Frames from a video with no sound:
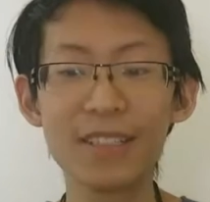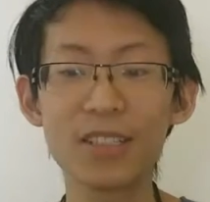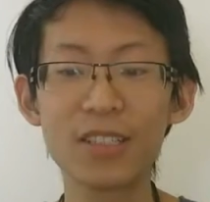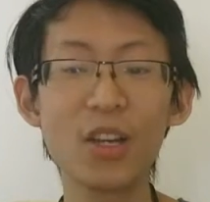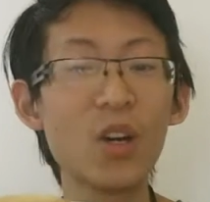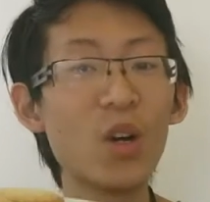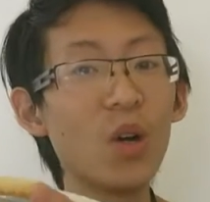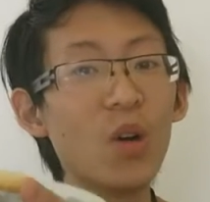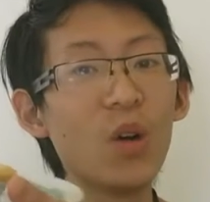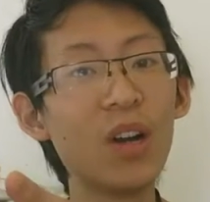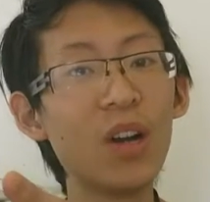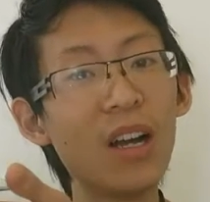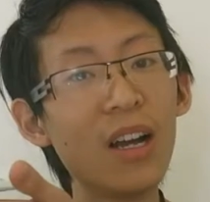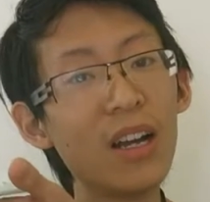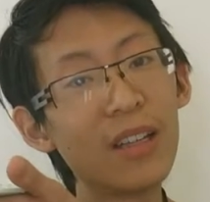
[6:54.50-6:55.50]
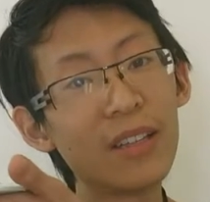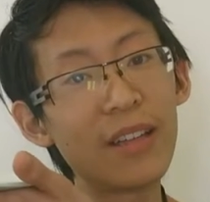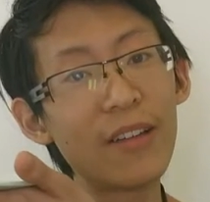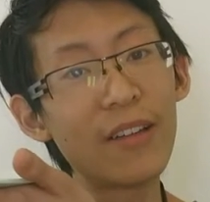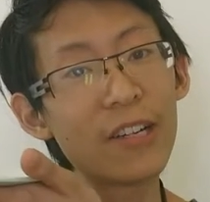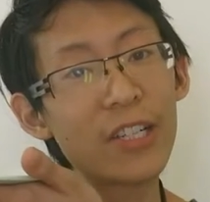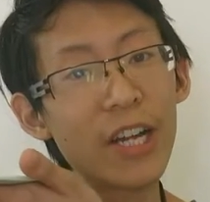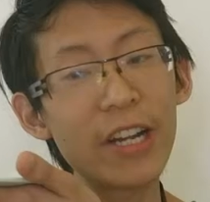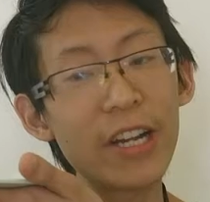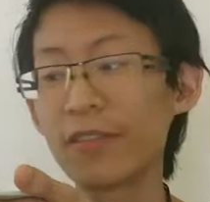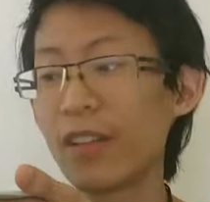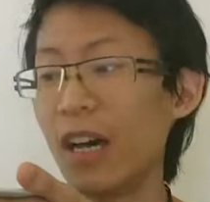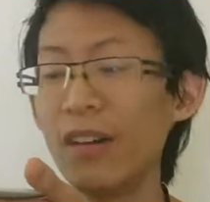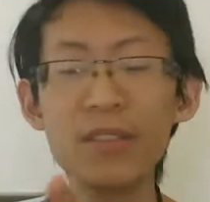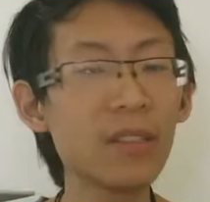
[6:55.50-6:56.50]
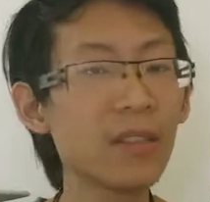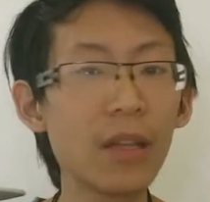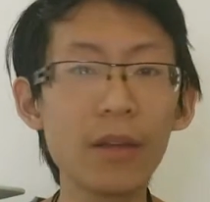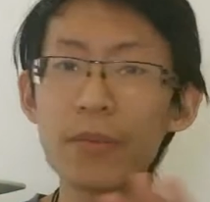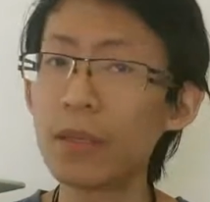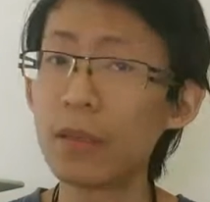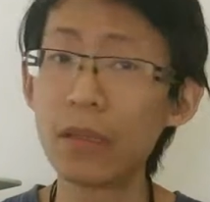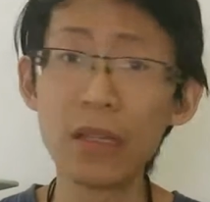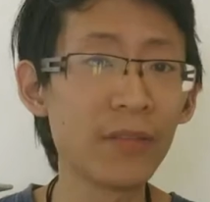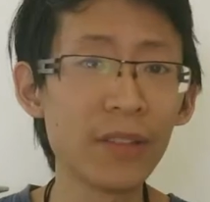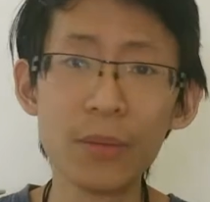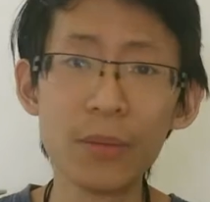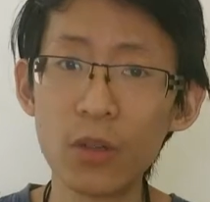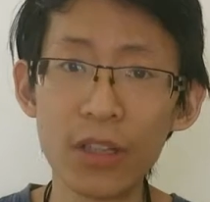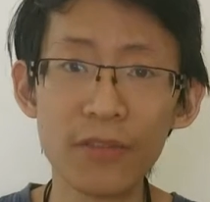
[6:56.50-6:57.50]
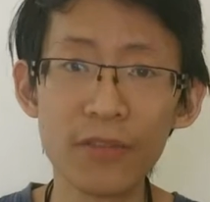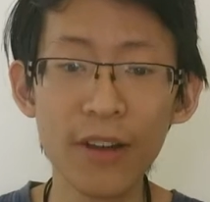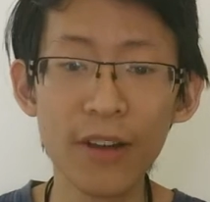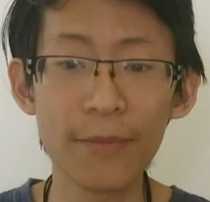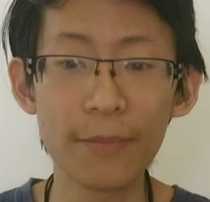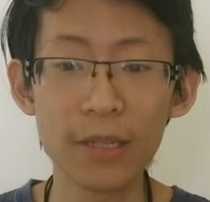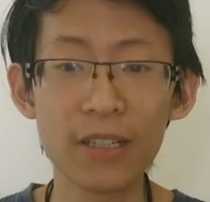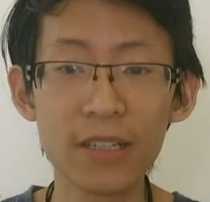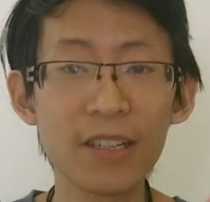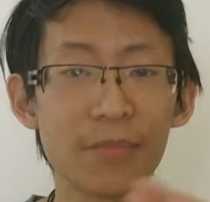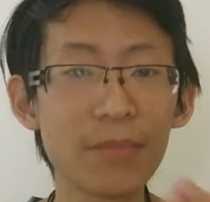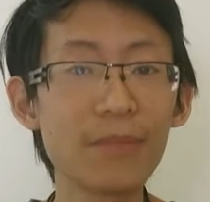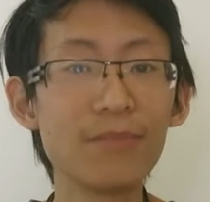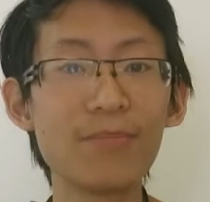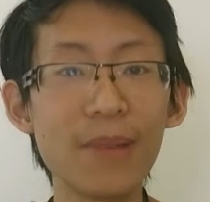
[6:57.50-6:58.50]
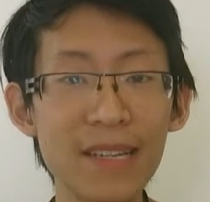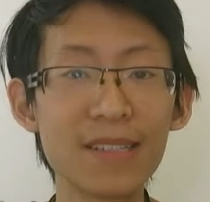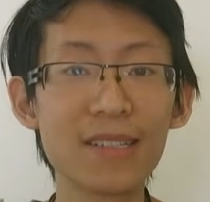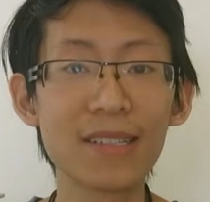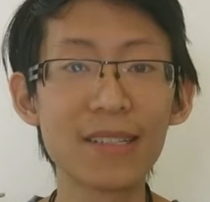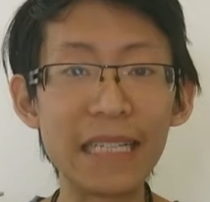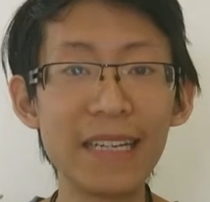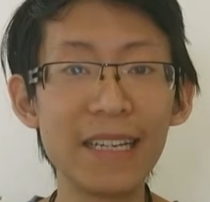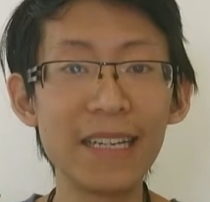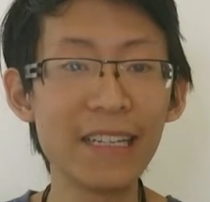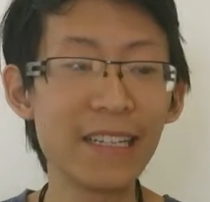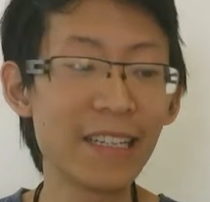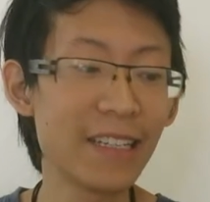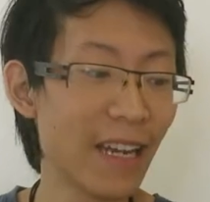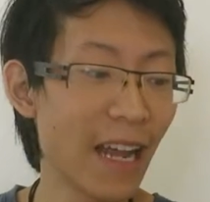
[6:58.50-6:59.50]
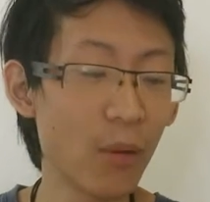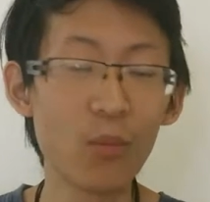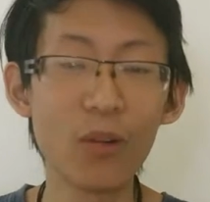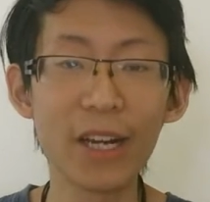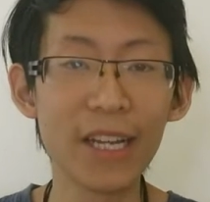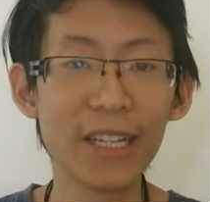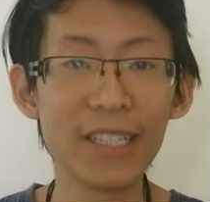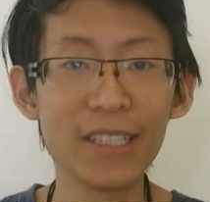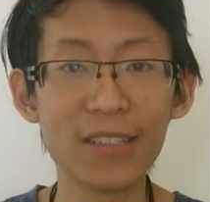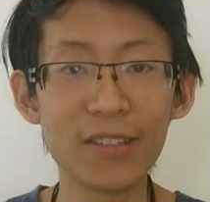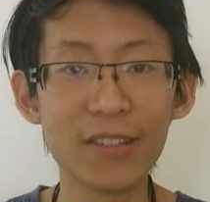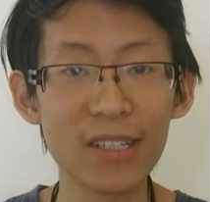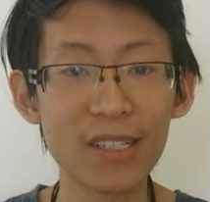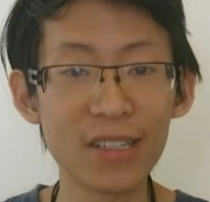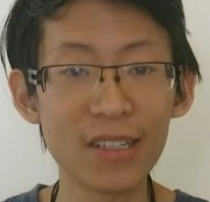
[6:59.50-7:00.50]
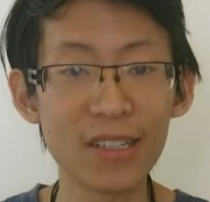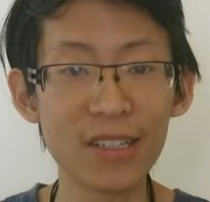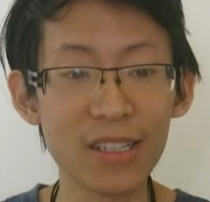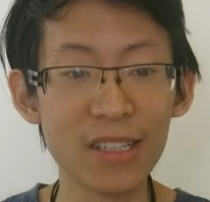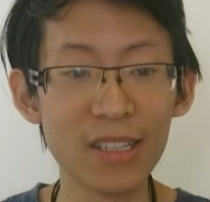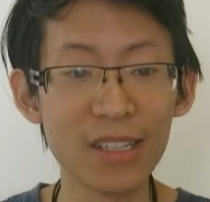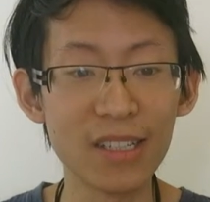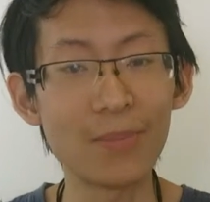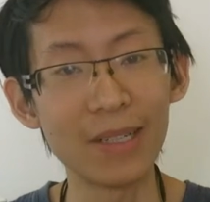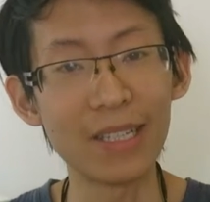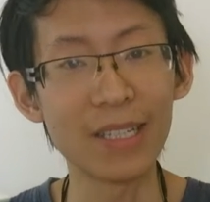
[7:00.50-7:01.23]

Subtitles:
so they're fresh out of the oven. They've been definitely more than 5 minutes. I've been basically heating it at 180 degrees Celsius, but